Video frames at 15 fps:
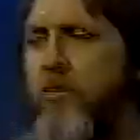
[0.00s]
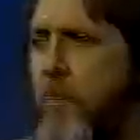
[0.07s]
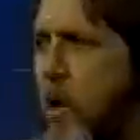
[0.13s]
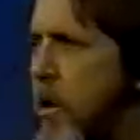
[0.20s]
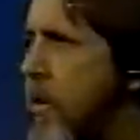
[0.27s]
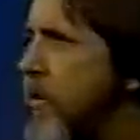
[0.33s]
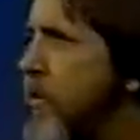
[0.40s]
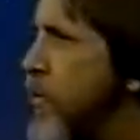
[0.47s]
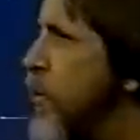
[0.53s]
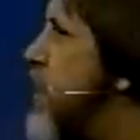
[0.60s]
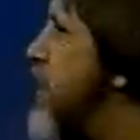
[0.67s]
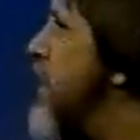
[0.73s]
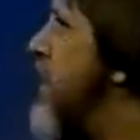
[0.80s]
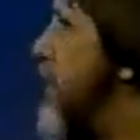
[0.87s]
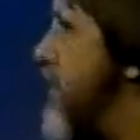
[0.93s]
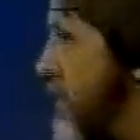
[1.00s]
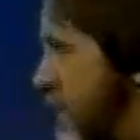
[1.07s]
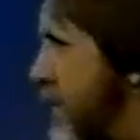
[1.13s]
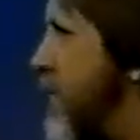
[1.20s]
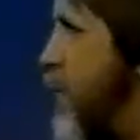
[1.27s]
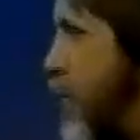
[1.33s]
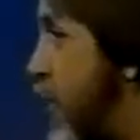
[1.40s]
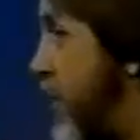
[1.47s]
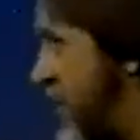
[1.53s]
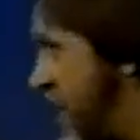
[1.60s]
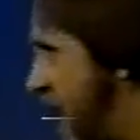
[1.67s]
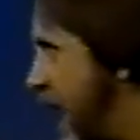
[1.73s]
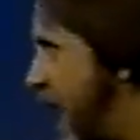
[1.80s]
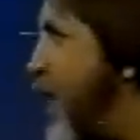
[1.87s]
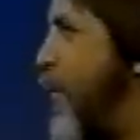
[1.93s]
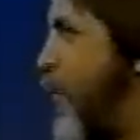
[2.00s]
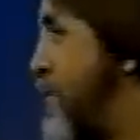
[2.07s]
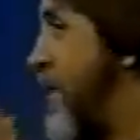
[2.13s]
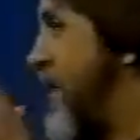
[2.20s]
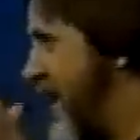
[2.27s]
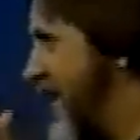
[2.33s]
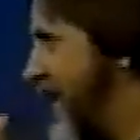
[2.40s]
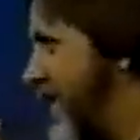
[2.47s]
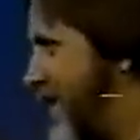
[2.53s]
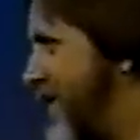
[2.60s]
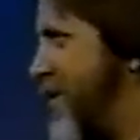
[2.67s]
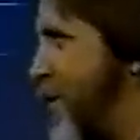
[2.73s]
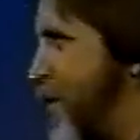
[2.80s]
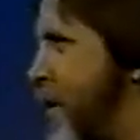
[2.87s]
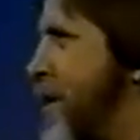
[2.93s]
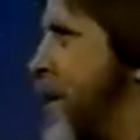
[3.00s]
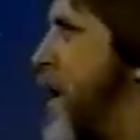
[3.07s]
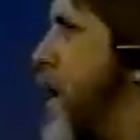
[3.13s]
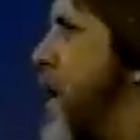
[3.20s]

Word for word: of morals, which we're on now, we're beginning to start,